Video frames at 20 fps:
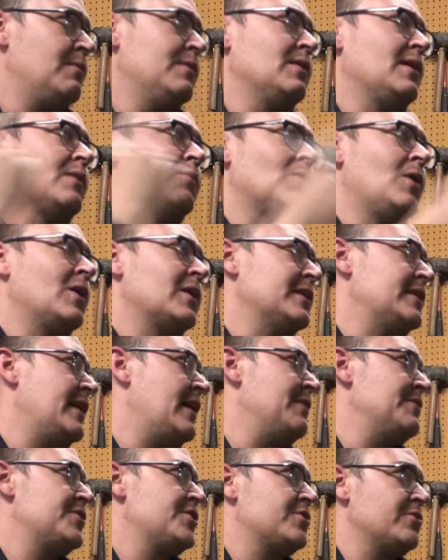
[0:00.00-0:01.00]
We were like walking
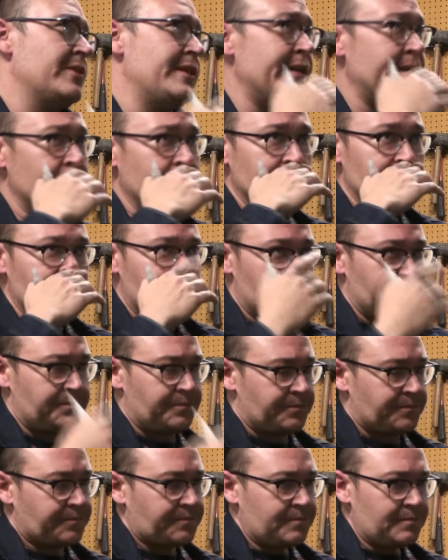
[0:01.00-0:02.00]
down the street
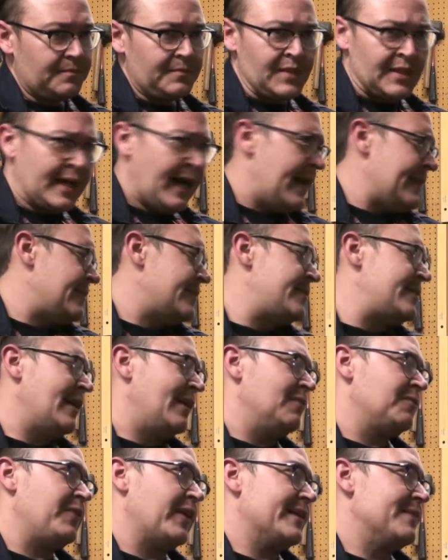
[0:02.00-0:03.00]
guys are
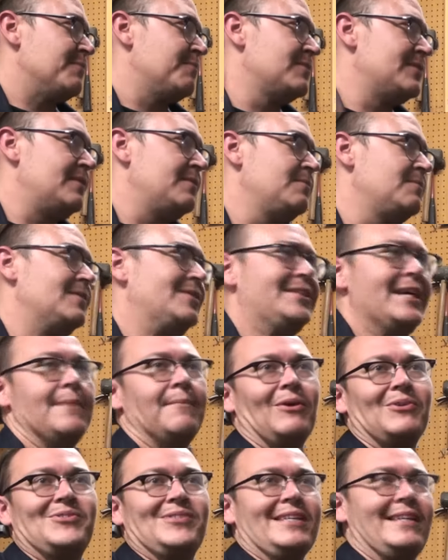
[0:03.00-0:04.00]
selling fucking
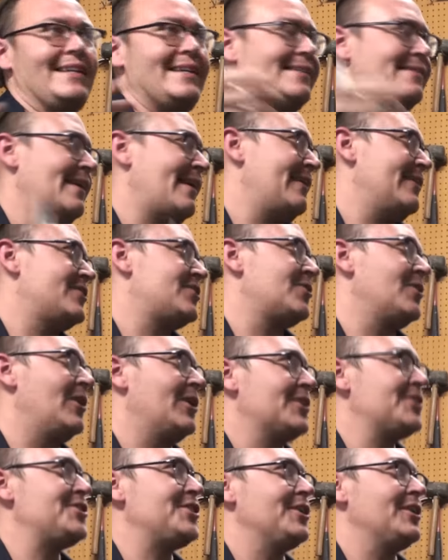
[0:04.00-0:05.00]
demo CDs out of their
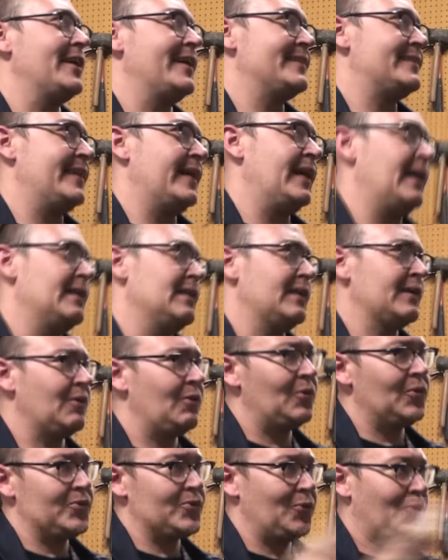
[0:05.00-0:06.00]
trunk, shit like that, like
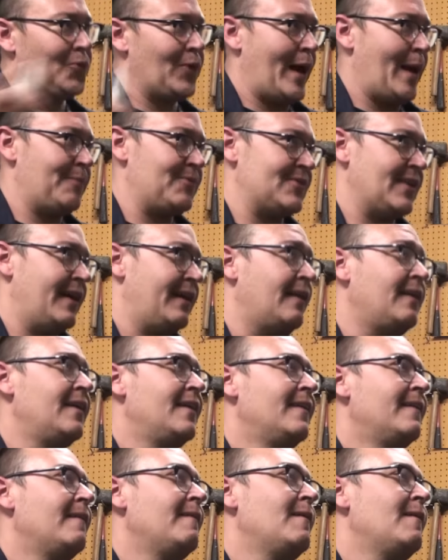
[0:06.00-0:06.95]
old school rap style.